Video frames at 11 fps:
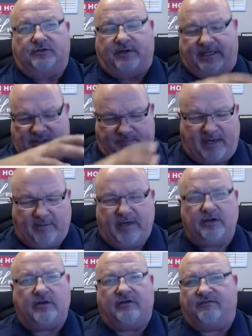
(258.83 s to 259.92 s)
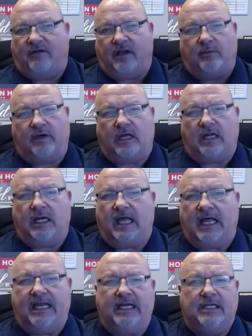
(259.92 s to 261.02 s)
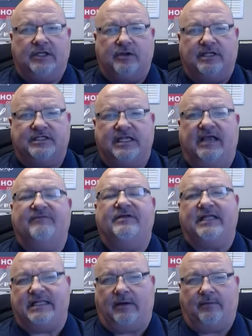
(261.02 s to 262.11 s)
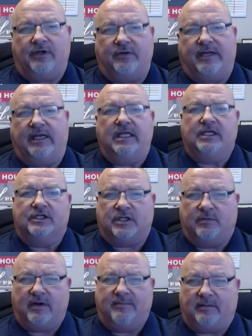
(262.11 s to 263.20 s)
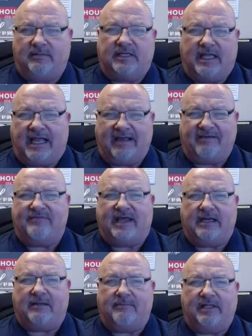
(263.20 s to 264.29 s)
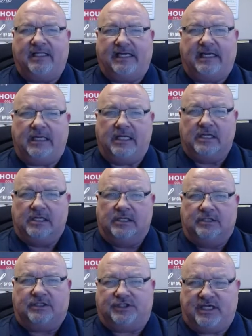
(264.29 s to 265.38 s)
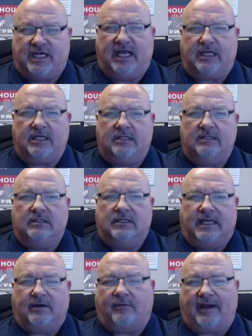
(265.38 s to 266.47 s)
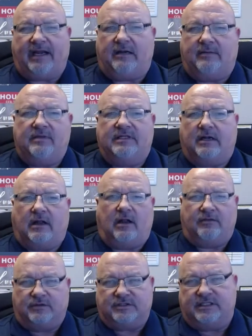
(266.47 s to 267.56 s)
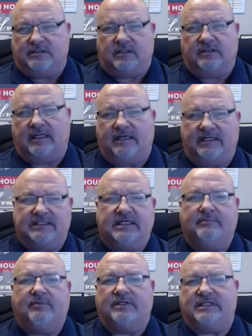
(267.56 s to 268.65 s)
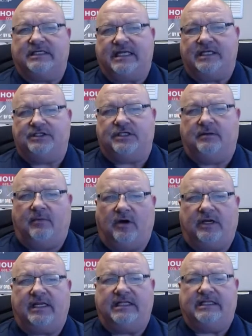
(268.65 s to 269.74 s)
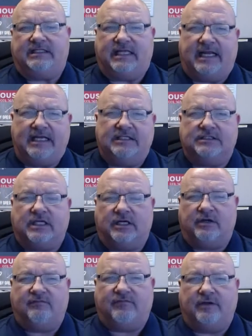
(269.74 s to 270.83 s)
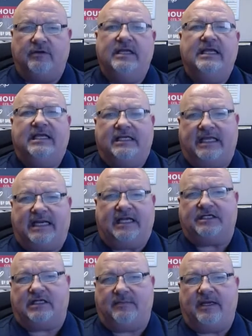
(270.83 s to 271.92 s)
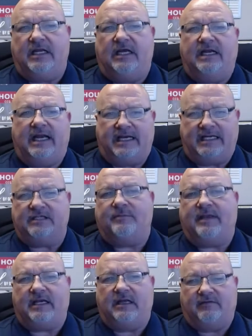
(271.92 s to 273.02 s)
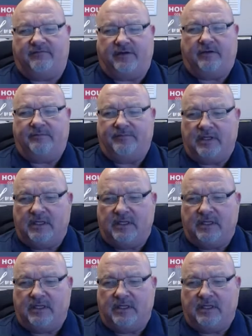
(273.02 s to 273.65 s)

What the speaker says: transparent. You can follow it online. You can see everything that we're doing. So you want to be able to have that ability to check at random that all those things on that listing presentation and marketing that agent's going to do for you can actually be done and is being done for you